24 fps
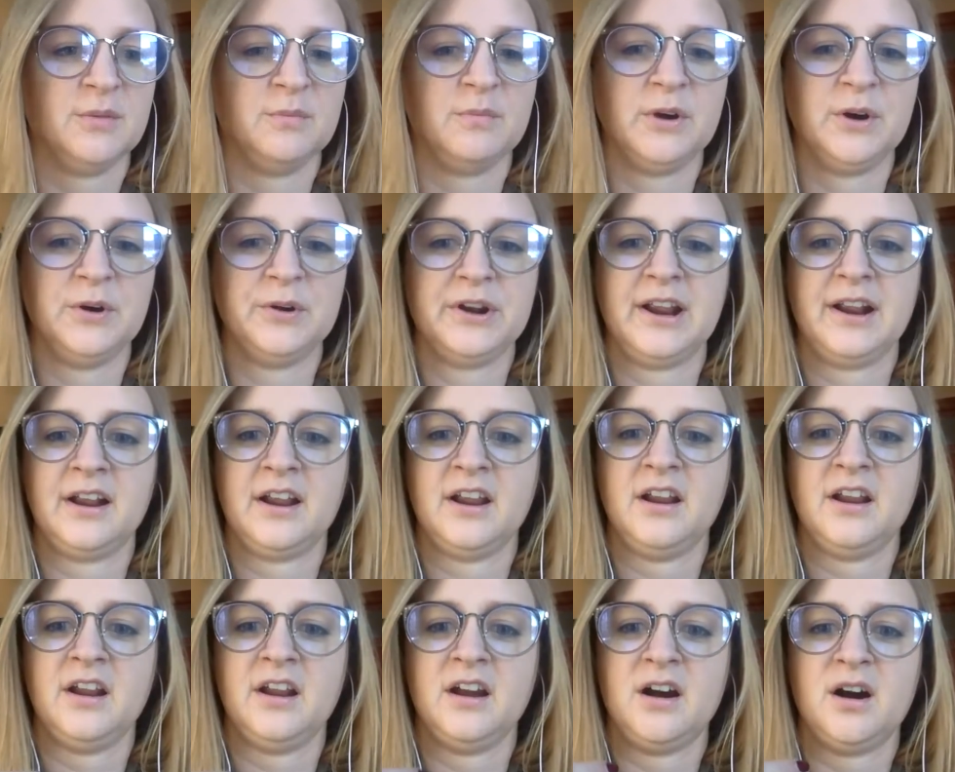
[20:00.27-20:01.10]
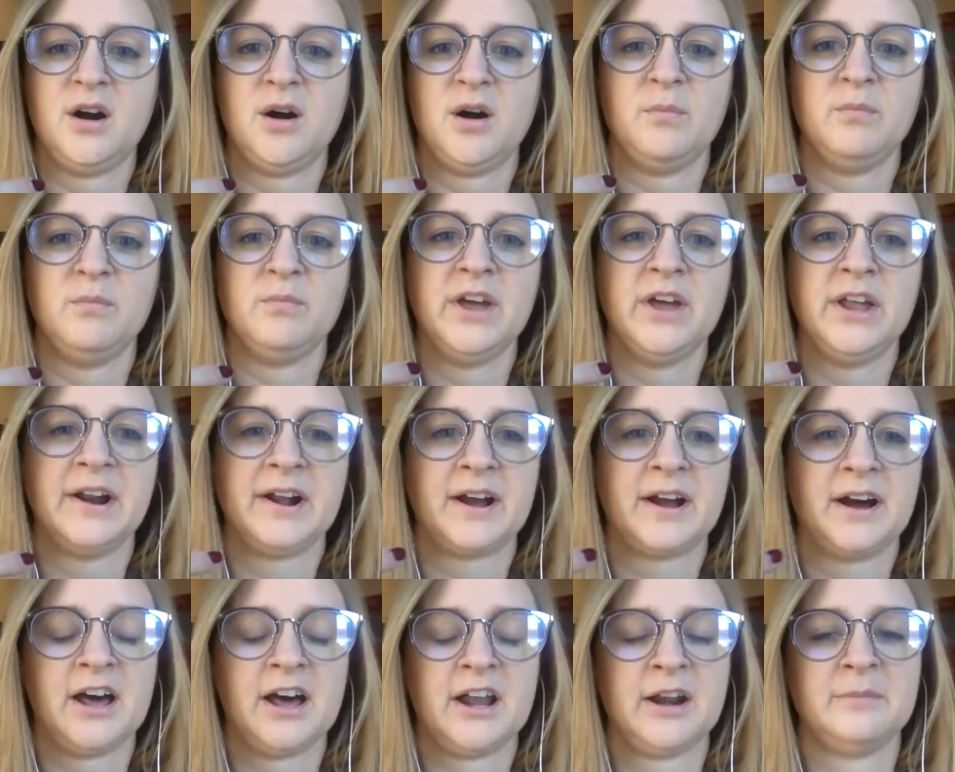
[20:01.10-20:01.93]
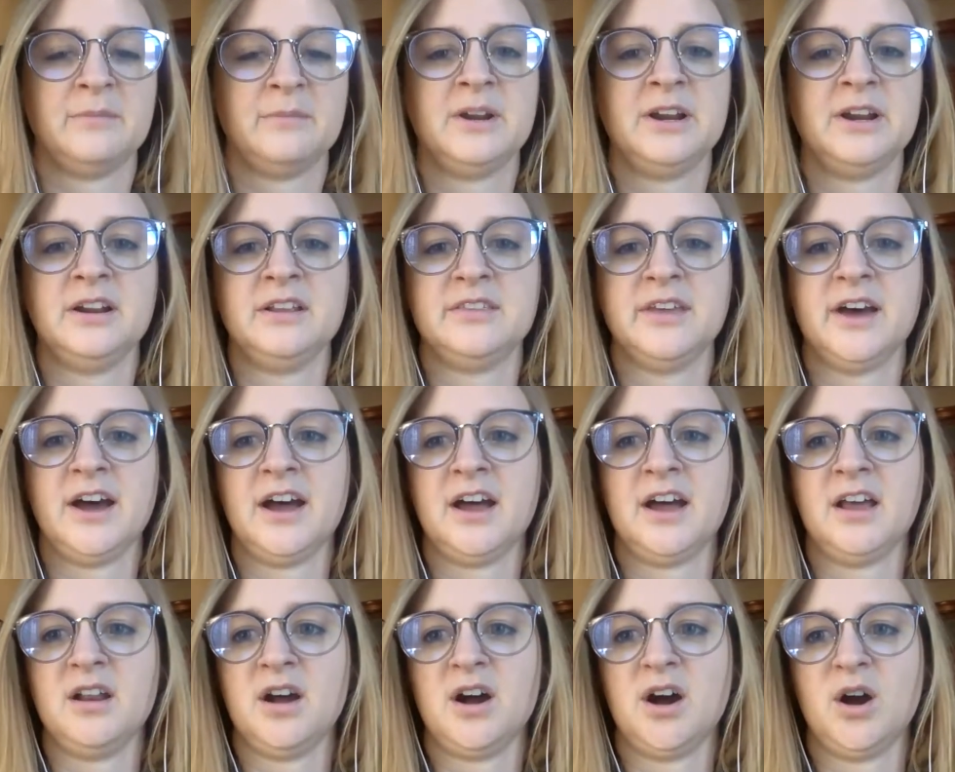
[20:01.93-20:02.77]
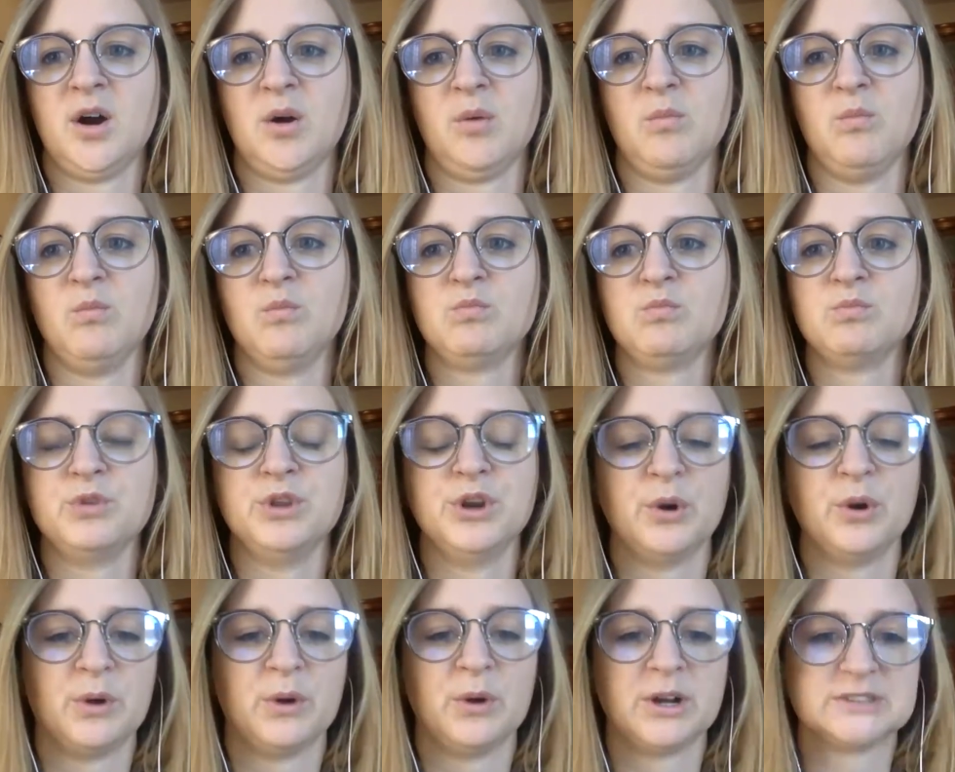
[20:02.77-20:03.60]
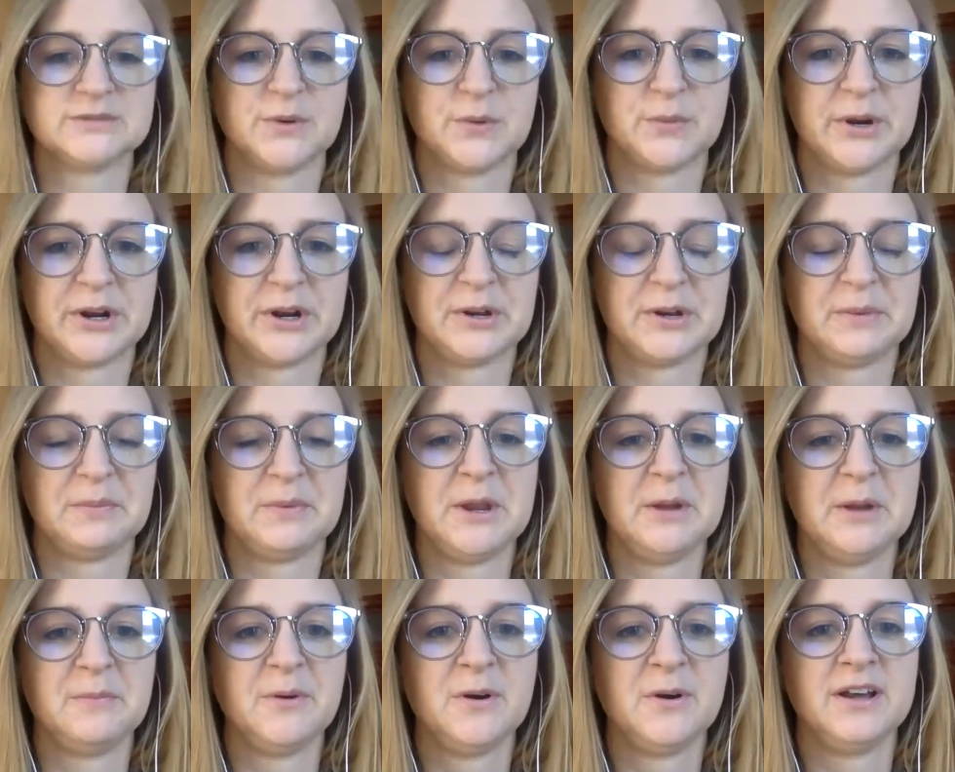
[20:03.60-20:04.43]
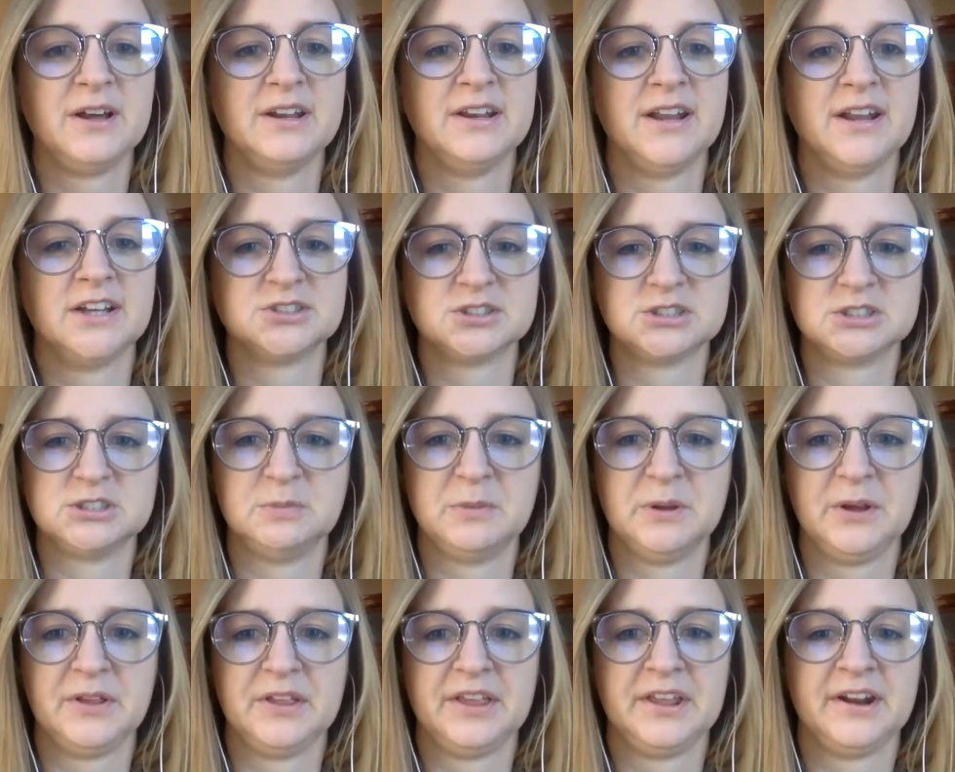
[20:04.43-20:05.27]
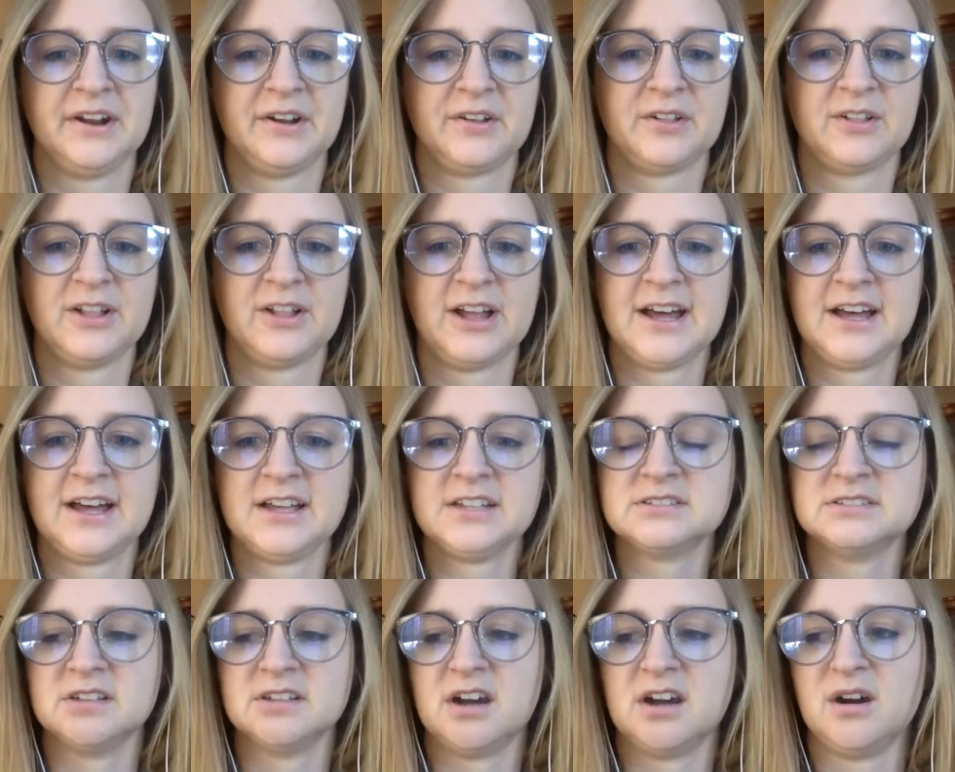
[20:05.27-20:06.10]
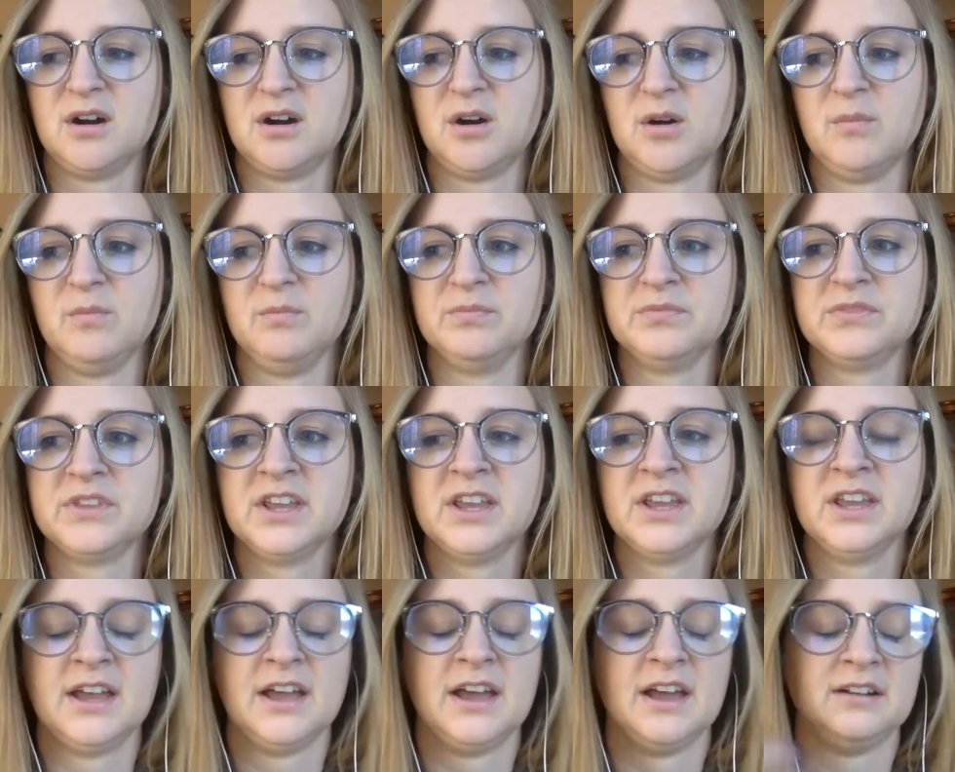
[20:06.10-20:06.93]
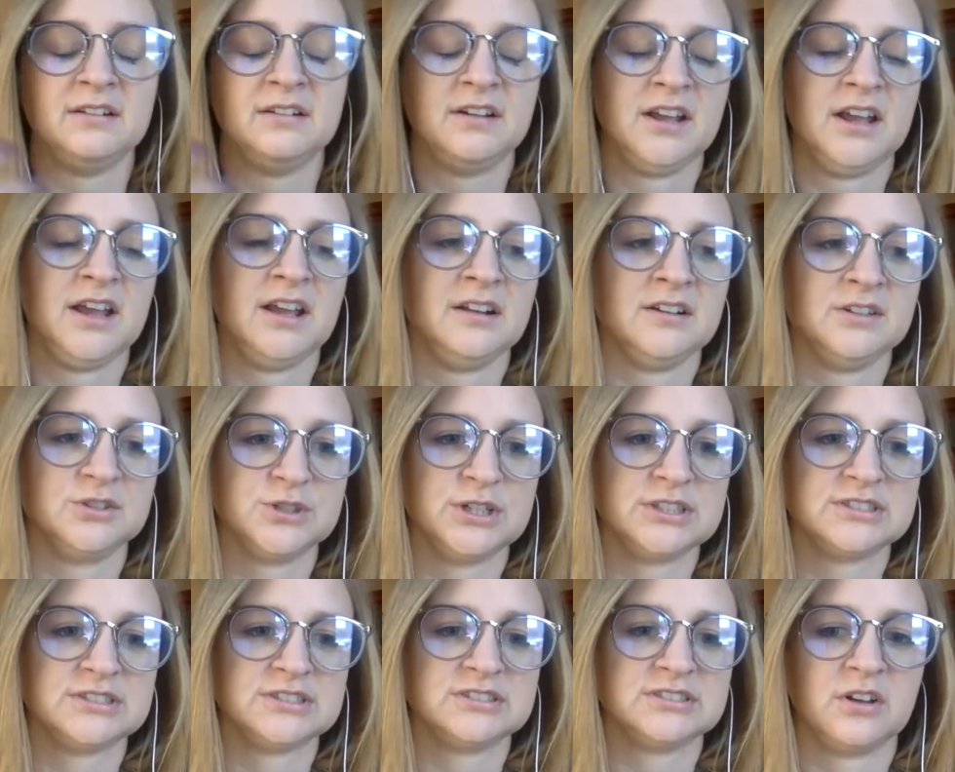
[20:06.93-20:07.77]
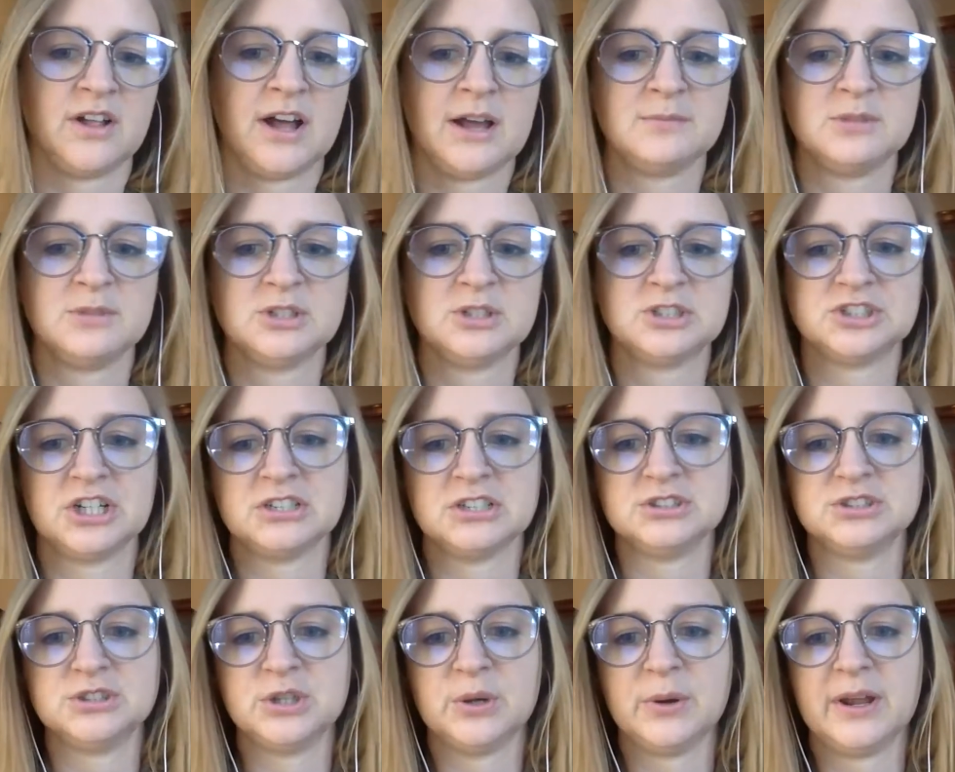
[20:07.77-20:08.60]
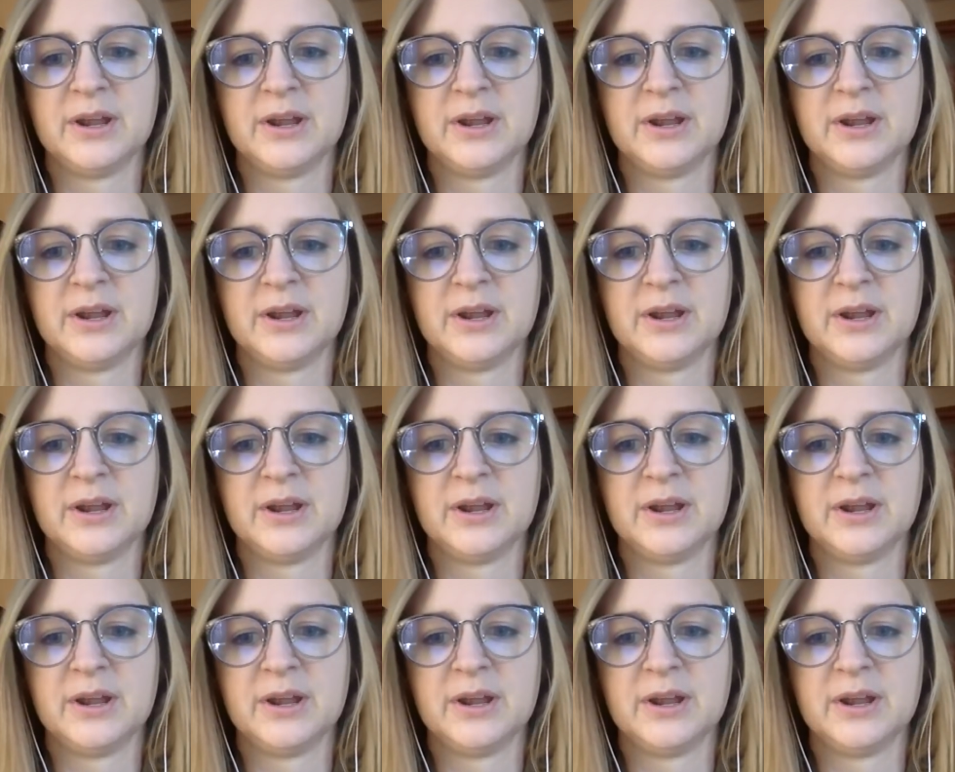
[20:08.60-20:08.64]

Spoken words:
building an economy that works for working people and not just the billionaire class, and addressing climate change.